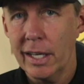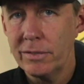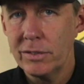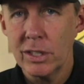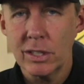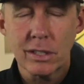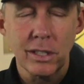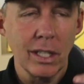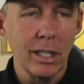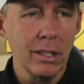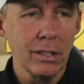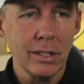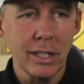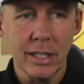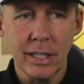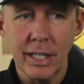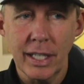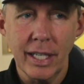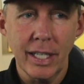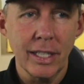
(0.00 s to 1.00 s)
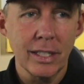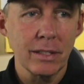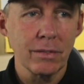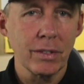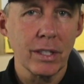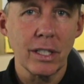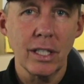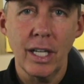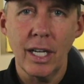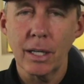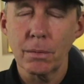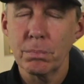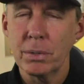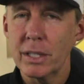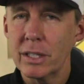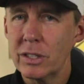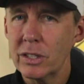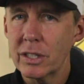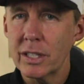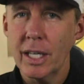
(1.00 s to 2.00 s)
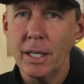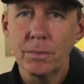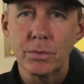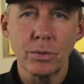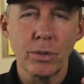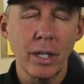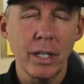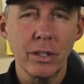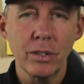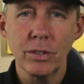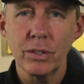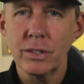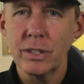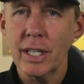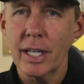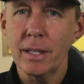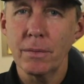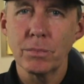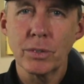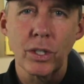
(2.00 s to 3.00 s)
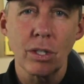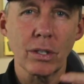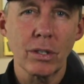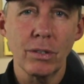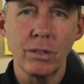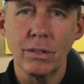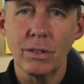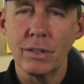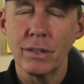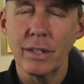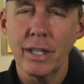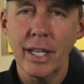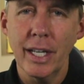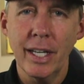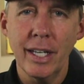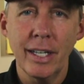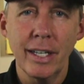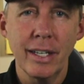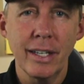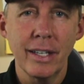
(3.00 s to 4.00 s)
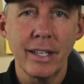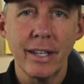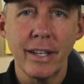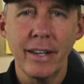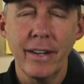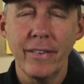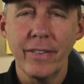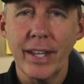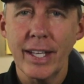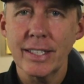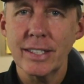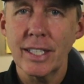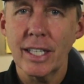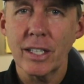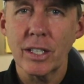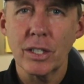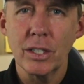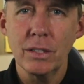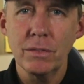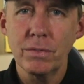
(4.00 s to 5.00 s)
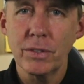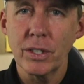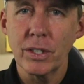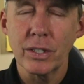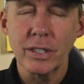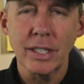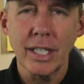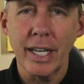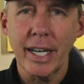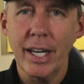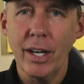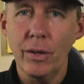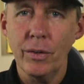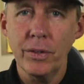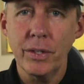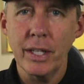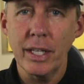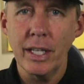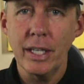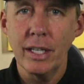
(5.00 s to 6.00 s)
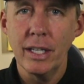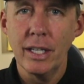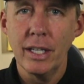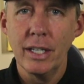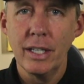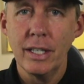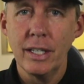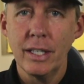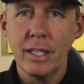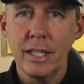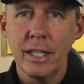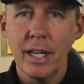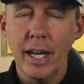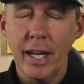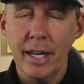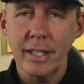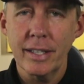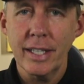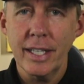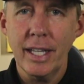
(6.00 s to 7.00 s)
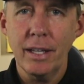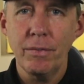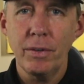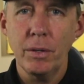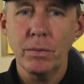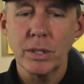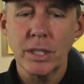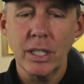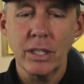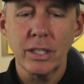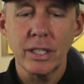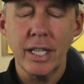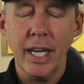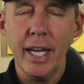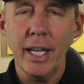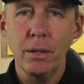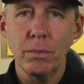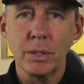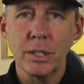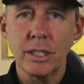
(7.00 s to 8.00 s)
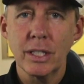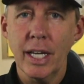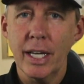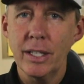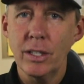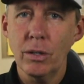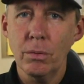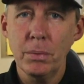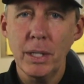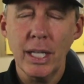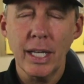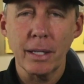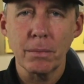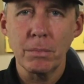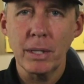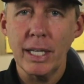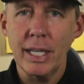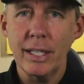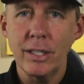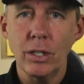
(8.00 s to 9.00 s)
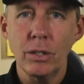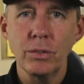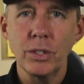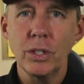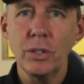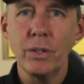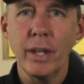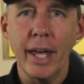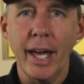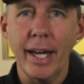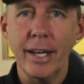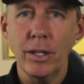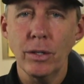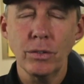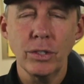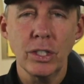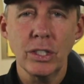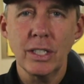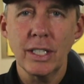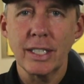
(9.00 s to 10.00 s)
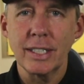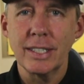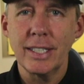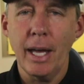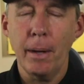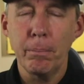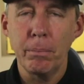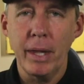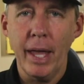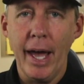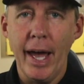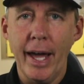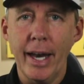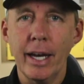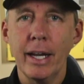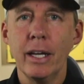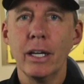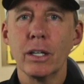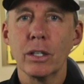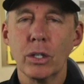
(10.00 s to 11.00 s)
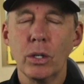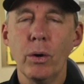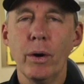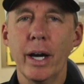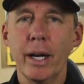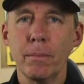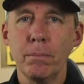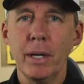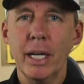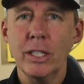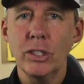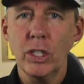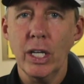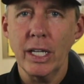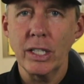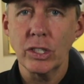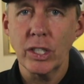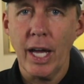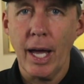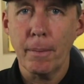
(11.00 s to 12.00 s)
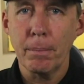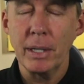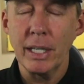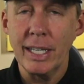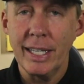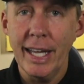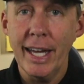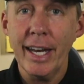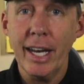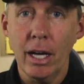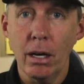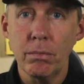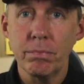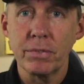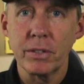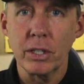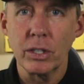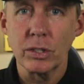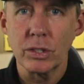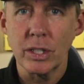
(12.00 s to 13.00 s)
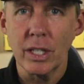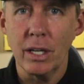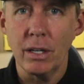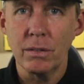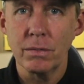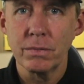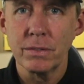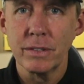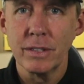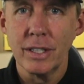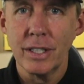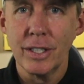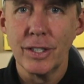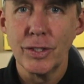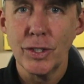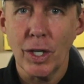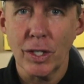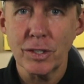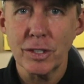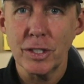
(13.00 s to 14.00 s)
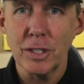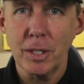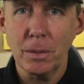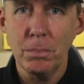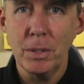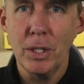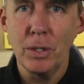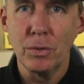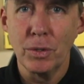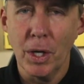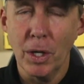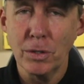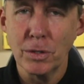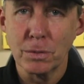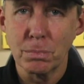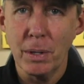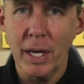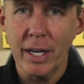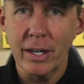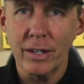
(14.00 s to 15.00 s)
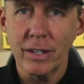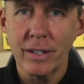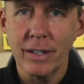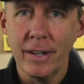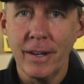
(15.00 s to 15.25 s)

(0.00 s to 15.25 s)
just goes like the hands of a clock, but it just keeps running through the same circle. And that's not good for you. It's not healthy. And I think if he was here today, he would say, don't be like me. Don't do that. Don't just accept that. Go out and make change happen. Get help for yourself. Talk to somebody who knows better.